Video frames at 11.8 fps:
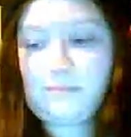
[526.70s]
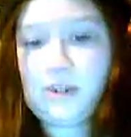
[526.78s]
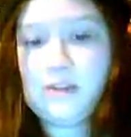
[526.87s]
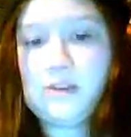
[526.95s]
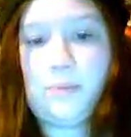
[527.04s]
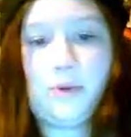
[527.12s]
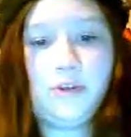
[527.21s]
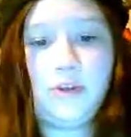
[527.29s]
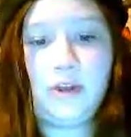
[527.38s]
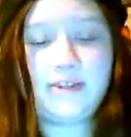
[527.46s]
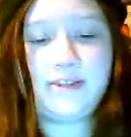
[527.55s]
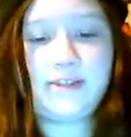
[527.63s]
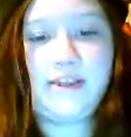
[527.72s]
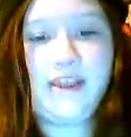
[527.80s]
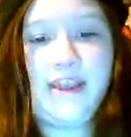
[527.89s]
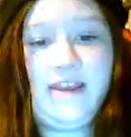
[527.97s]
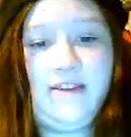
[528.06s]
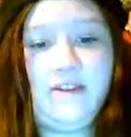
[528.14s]
The Bulldog doesn't take
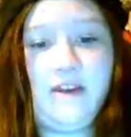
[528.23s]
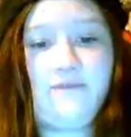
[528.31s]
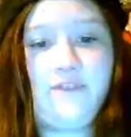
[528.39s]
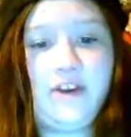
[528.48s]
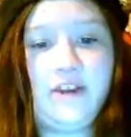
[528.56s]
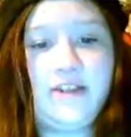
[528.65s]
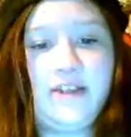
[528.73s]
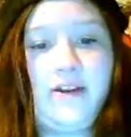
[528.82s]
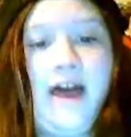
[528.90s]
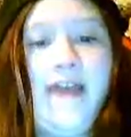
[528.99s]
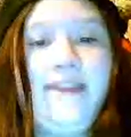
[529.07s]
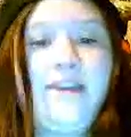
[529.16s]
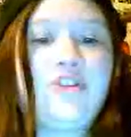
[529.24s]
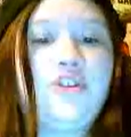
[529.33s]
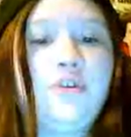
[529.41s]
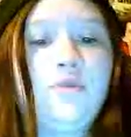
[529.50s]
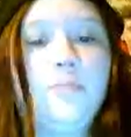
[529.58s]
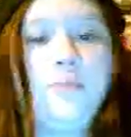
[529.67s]
any freaking talent. I could
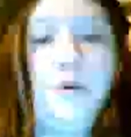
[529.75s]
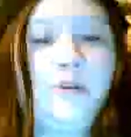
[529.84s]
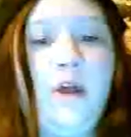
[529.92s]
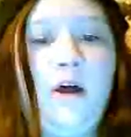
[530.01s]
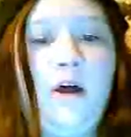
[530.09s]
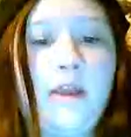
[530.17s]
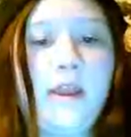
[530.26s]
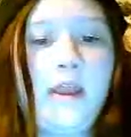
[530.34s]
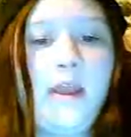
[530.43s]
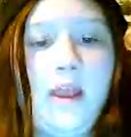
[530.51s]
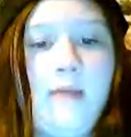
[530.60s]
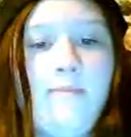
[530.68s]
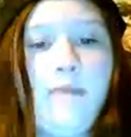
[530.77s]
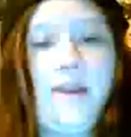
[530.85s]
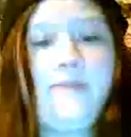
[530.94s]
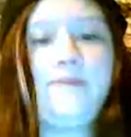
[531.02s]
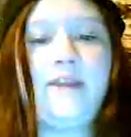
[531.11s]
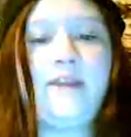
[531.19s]
do the Bulldog, and I'm not
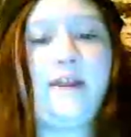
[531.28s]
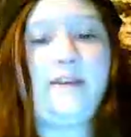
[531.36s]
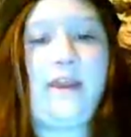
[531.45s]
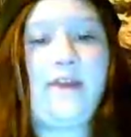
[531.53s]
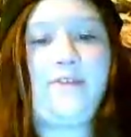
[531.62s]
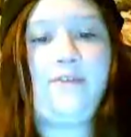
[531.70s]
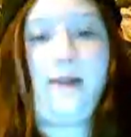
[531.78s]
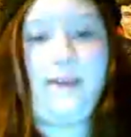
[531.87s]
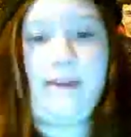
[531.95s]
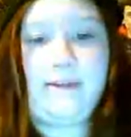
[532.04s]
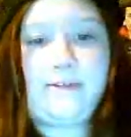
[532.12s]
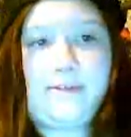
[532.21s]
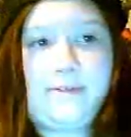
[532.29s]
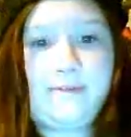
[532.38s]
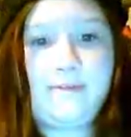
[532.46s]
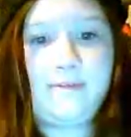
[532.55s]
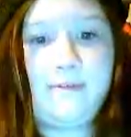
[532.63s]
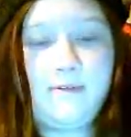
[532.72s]
even that athletic.
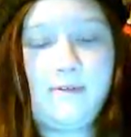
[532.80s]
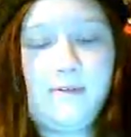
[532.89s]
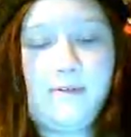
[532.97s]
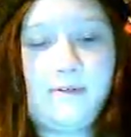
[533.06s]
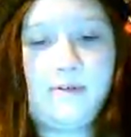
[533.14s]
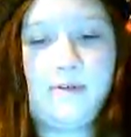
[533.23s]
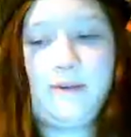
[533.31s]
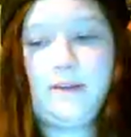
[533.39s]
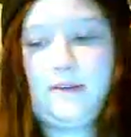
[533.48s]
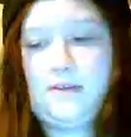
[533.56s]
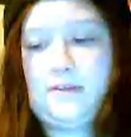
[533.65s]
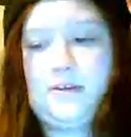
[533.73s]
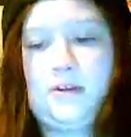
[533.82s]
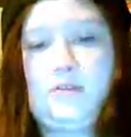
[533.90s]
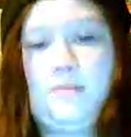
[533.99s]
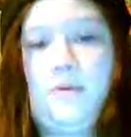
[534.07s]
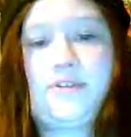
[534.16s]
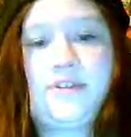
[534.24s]
I mean,
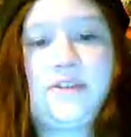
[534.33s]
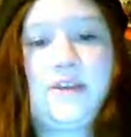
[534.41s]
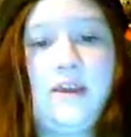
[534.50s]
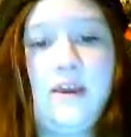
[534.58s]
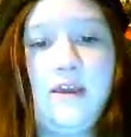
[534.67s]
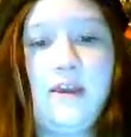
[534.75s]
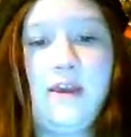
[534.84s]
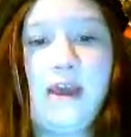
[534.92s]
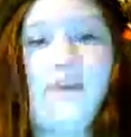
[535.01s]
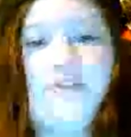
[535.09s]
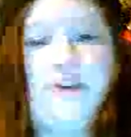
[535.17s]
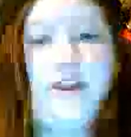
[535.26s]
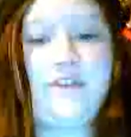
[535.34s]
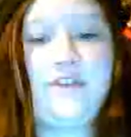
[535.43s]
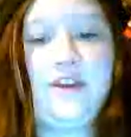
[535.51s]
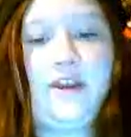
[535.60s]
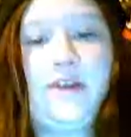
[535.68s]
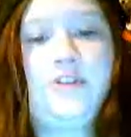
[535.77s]
the most athletic
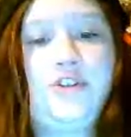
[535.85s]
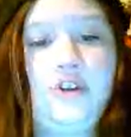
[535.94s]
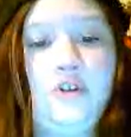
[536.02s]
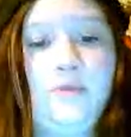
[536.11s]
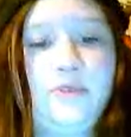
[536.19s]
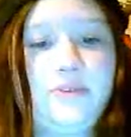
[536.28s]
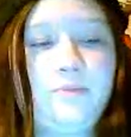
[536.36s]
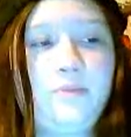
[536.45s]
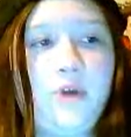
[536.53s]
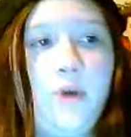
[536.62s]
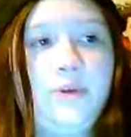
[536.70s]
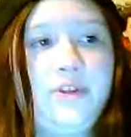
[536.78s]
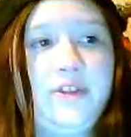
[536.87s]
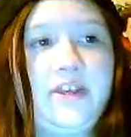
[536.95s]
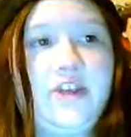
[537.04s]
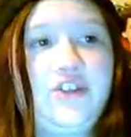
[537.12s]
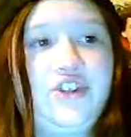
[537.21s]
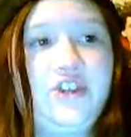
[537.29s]
thing I do is go into the
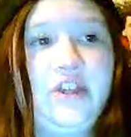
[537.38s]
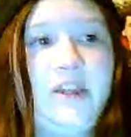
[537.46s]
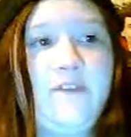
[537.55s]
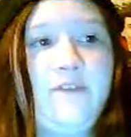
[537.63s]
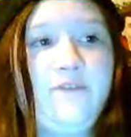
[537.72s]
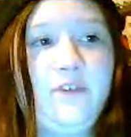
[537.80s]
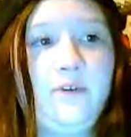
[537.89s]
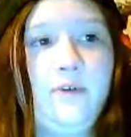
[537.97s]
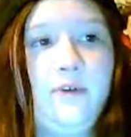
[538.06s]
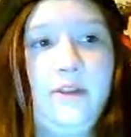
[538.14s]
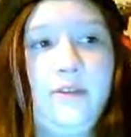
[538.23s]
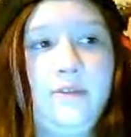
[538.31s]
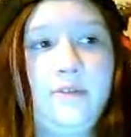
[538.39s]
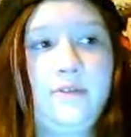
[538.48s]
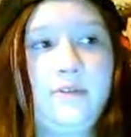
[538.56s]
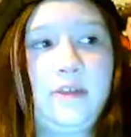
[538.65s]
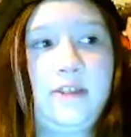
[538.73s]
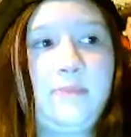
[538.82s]
kitchen to get food, and
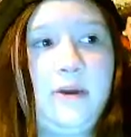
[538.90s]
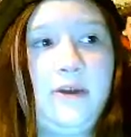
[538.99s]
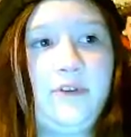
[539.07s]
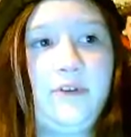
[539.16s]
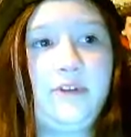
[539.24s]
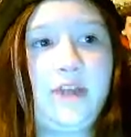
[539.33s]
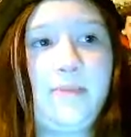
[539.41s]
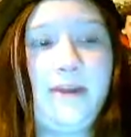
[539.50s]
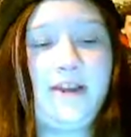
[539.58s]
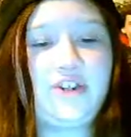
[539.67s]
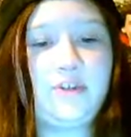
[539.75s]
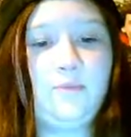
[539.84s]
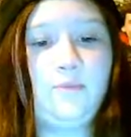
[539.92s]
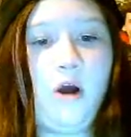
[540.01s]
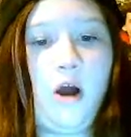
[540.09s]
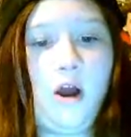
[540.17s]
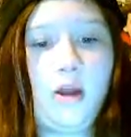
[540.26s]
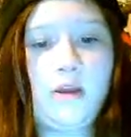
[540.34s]
that's about the only time I actually
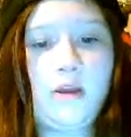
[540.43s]
walk.